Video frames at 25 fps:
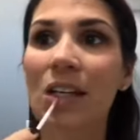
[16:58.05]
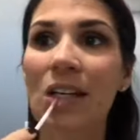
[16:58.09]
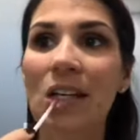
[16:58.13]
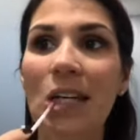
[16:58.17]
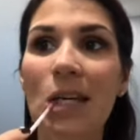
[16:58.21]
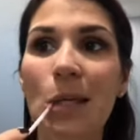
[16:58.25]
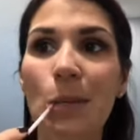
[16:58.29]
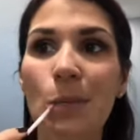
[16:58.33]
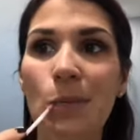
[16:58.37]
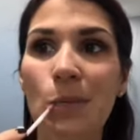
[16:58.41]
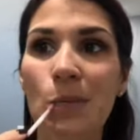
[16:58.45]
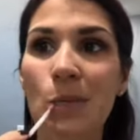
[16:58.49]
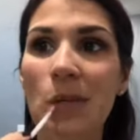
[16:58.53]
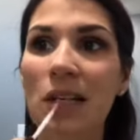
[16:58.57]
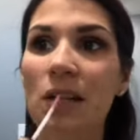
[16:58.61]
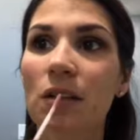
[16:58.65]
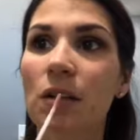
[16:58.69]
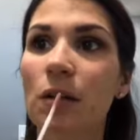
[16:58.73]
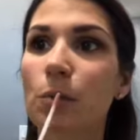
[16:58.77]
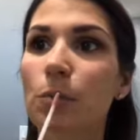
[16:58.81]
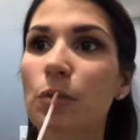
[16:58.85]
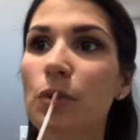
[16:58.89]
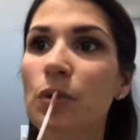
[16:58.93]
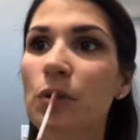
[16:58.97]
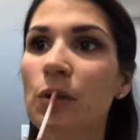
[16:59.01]
Keeps my
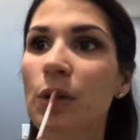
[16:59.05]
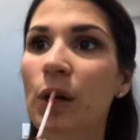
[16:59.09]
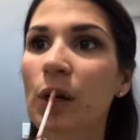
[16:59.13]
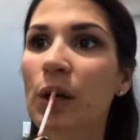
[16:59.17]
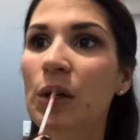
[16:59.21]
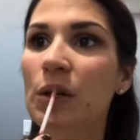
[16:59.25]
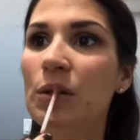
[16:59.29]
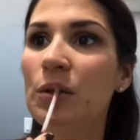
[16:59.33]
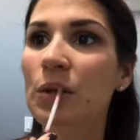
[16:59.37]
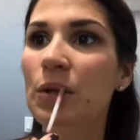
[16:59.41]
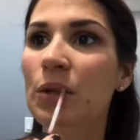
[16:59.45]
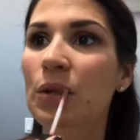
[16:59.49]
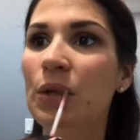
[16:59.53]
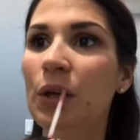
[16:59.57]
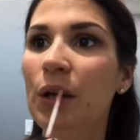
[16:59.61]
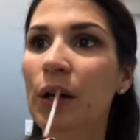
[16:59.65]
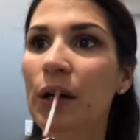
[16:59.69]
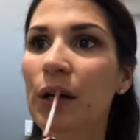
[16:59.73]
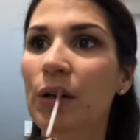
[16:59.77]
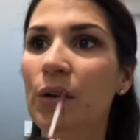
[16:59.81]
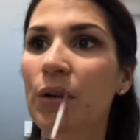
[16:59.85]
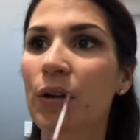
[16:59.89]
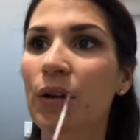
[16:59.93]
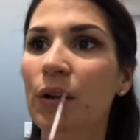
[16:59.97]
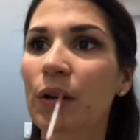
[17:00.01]
lips nice and
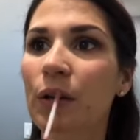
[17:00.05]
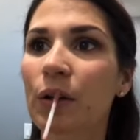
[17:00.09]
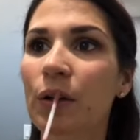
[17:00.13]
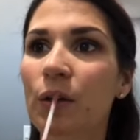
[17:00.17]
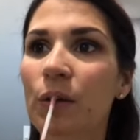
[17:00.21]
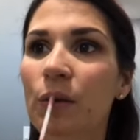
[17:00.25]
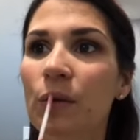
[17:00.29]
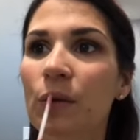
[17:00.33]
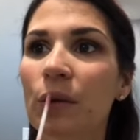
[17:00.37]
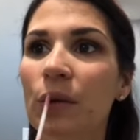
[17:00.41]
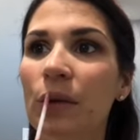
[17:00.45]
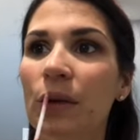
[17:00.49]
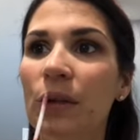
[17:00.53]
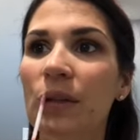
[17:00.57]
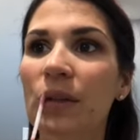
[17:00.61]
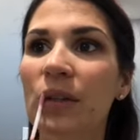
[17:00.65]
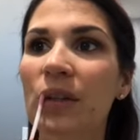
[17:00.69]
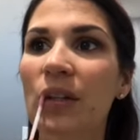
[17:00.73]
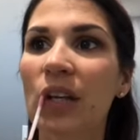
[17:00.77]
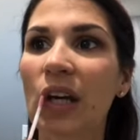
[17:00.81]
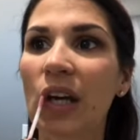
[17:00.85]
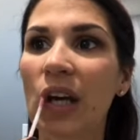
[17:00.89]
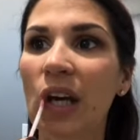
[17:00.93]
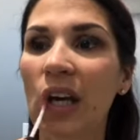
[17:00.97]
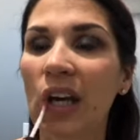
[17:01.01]
hydrated throughout the
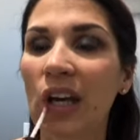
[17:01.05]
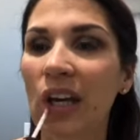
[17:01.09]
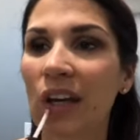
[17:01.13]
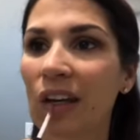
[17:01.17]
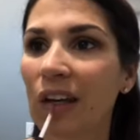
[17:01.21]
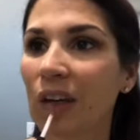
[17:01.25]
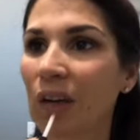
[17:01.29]
day.